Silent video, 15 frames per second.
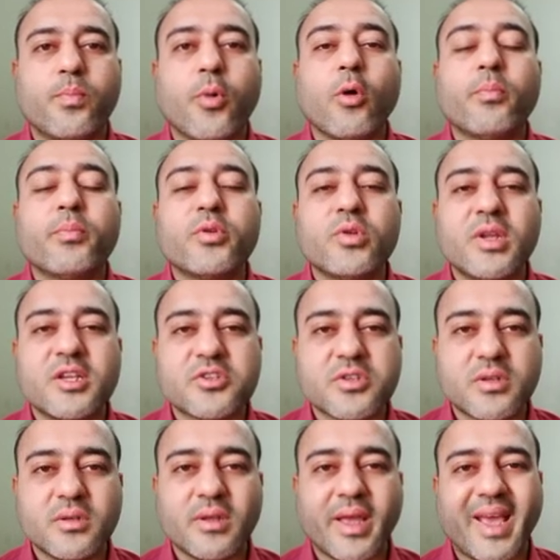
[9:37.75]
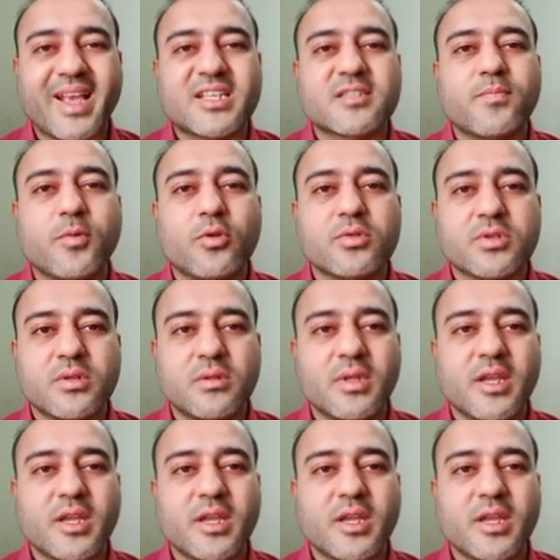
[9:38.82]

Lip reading: population explosion,